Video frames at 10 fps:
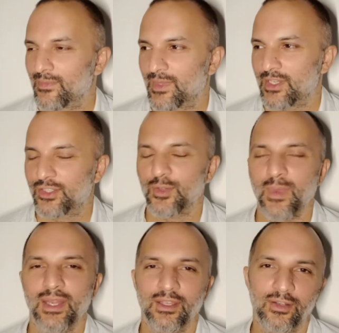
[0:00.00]
There's too
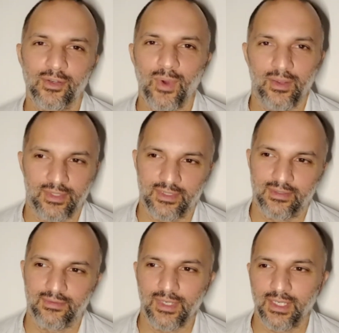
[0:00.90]
many good quotes,
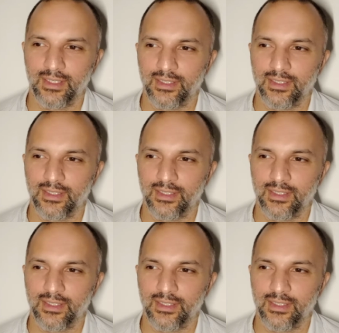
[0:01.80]
really.